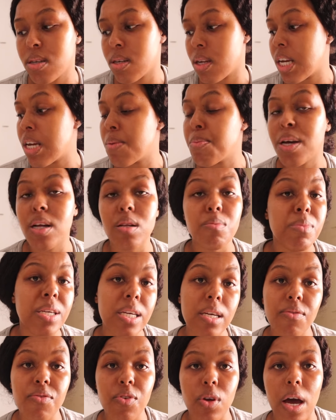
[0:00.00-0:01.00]
Email
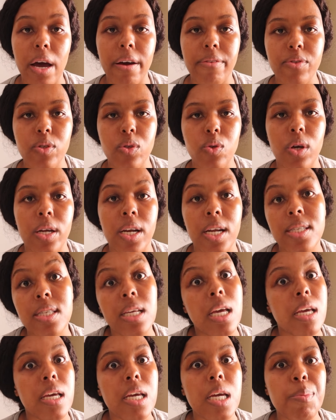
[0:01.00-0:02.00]
me if you have to. And I
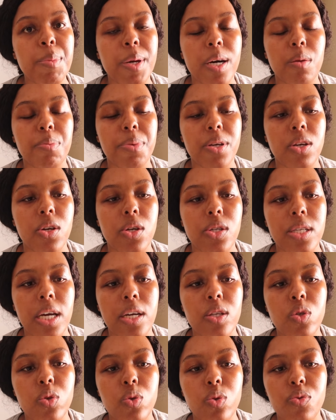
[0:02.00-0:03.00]
say email because I
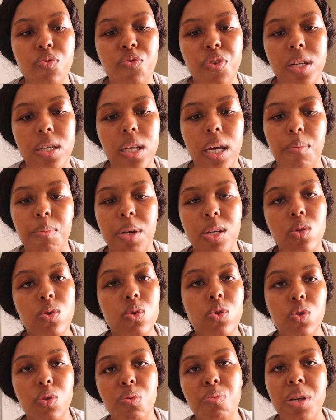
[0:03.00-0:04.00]
do feel like my
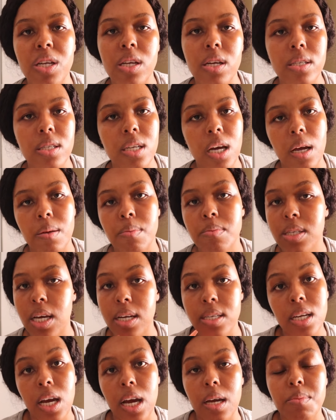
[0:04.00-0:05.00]
social media times,
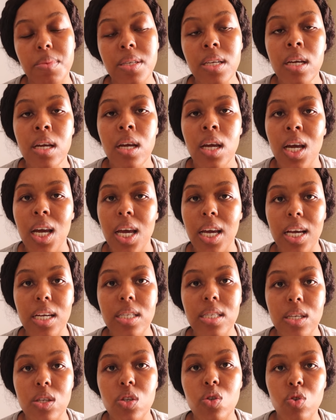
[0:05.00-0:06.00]
at times, it
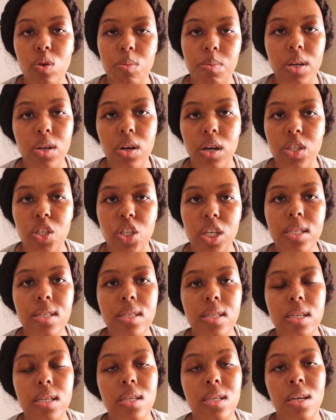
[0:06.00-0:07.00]
gets extremely
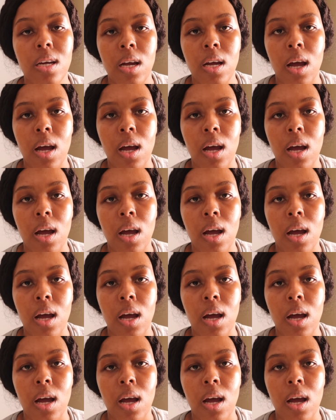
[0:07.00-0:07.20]
congested.